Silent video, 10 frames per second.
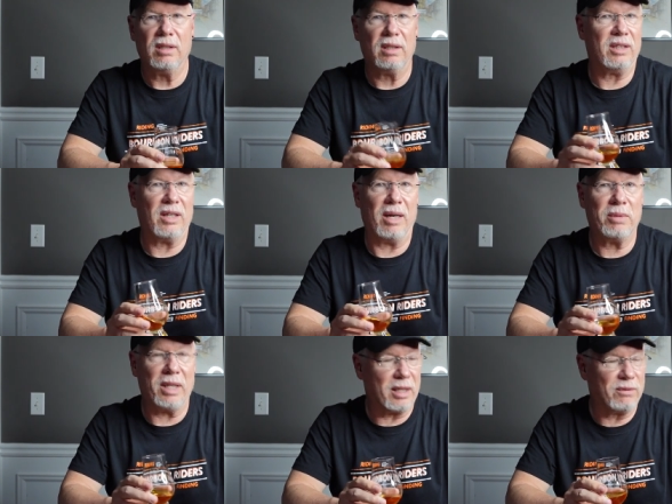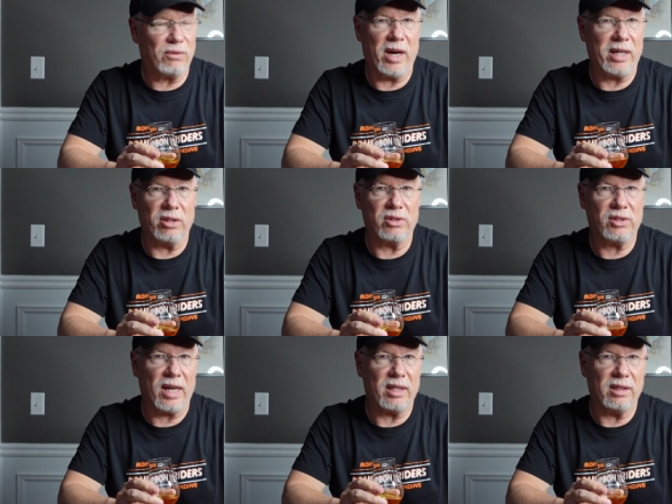You know, I'm thinking Friday or
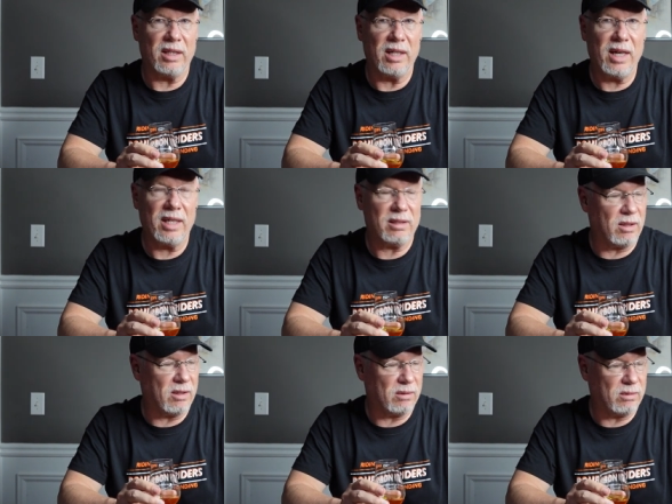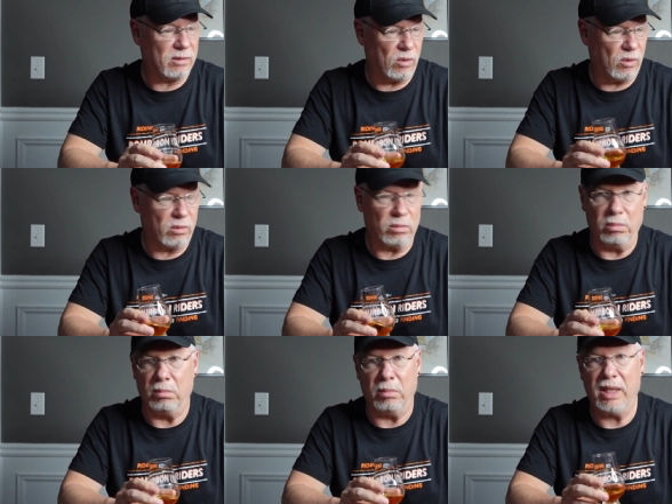Saturday night, uh, or
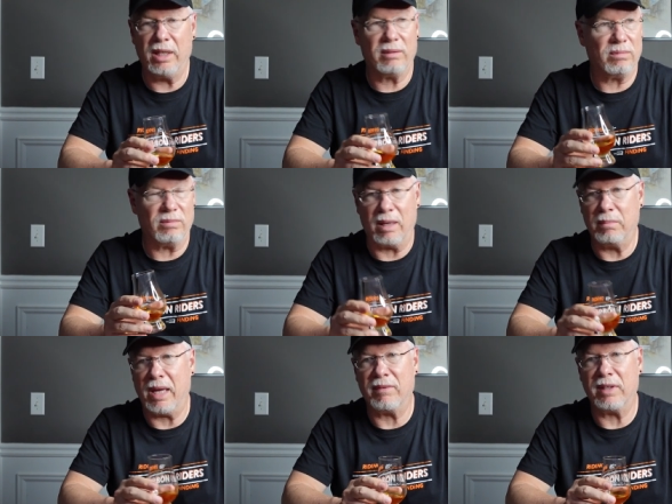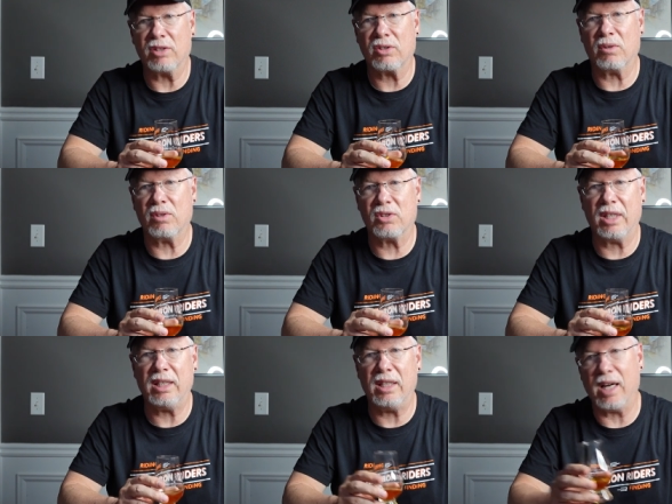me, I'm having this on
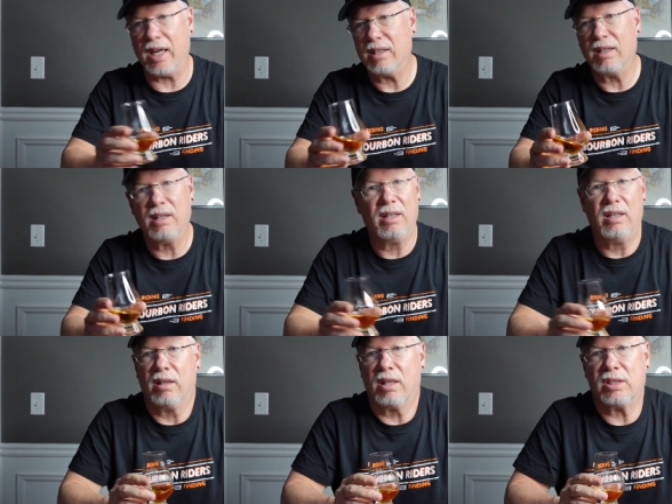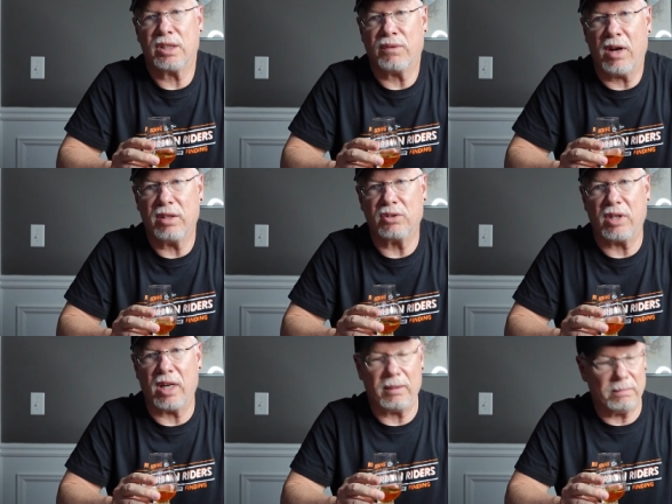Sunday night because it's Father's
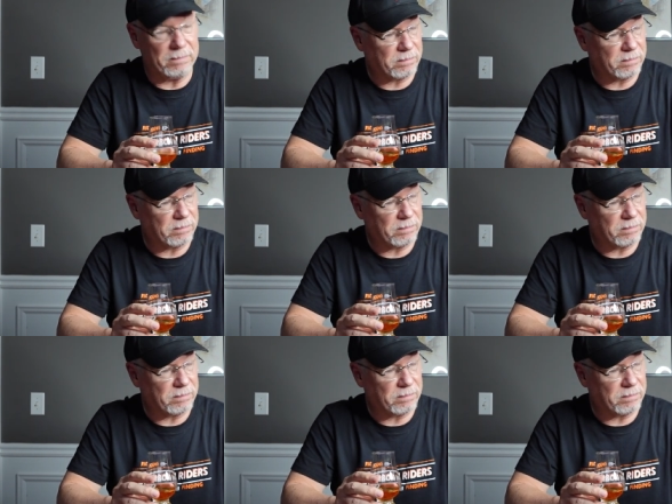Day.